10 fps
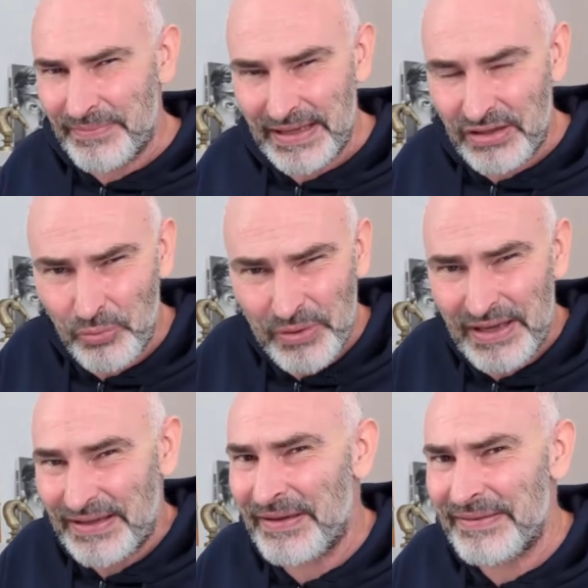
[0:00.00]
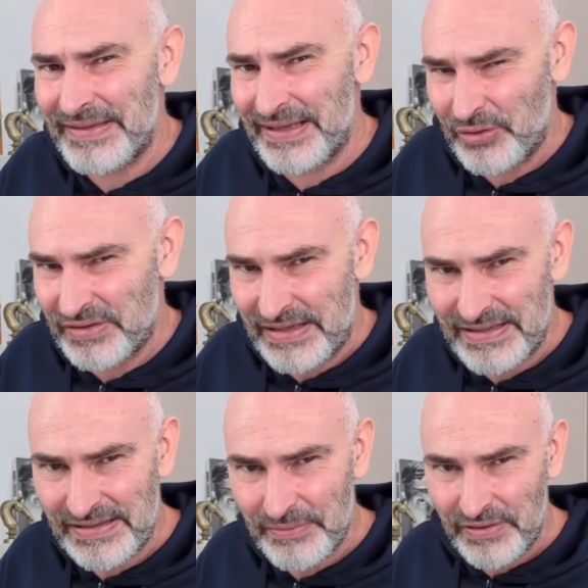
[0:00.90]
He's opening. He knows his
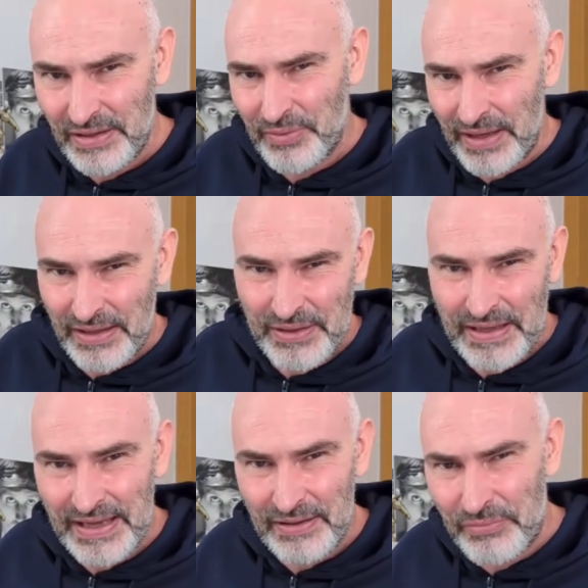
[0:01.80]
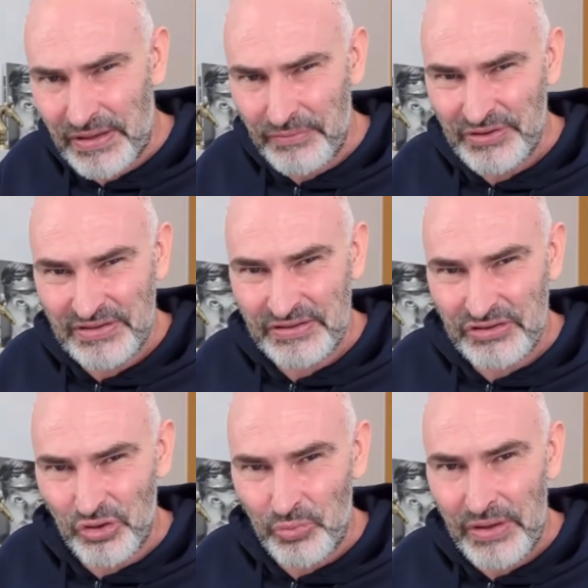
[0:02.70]
system very well, a kind of reversed
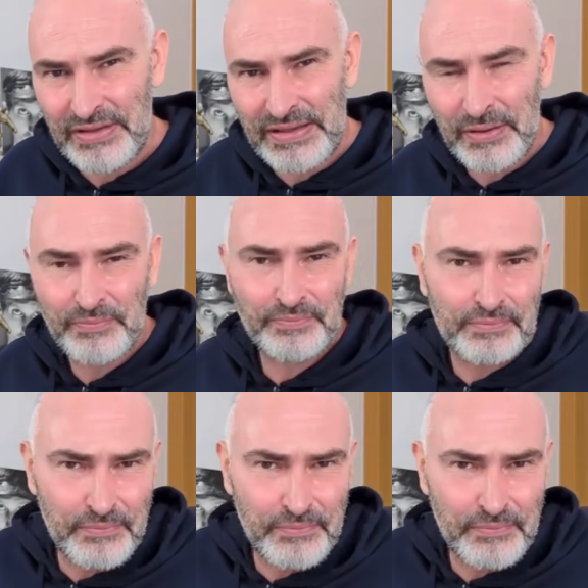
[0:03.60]
Stonewall system.